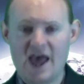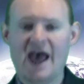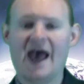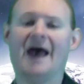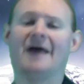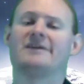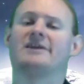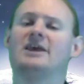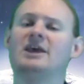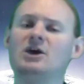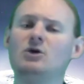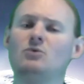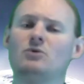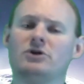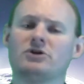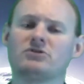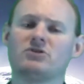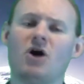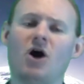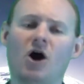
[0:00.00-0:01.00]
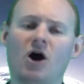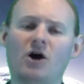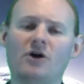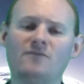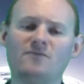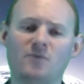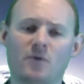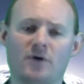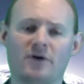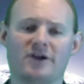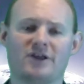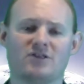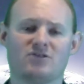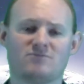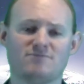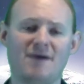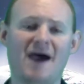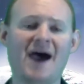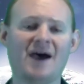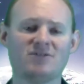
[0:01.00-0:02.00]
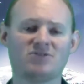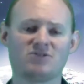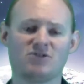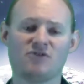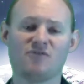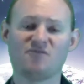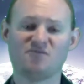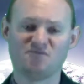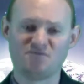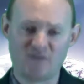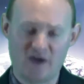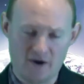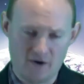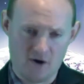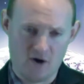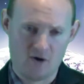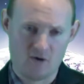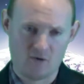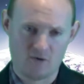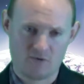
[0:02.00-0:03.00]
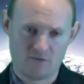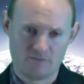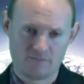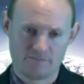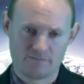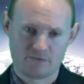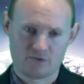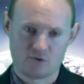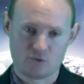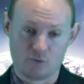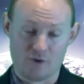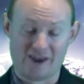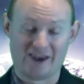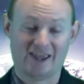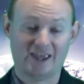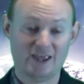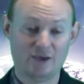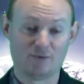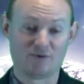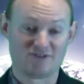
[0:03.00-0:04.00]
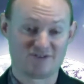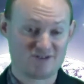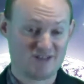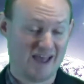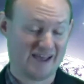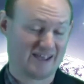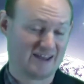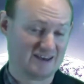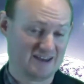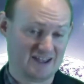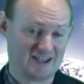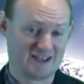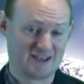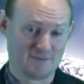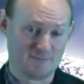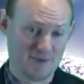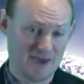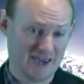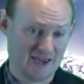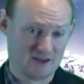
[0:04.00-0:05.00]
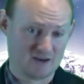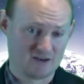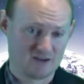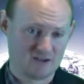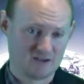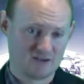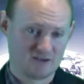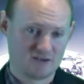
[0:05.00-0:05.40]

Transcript: and he worked hard for his master Pharaoh when he was second in command.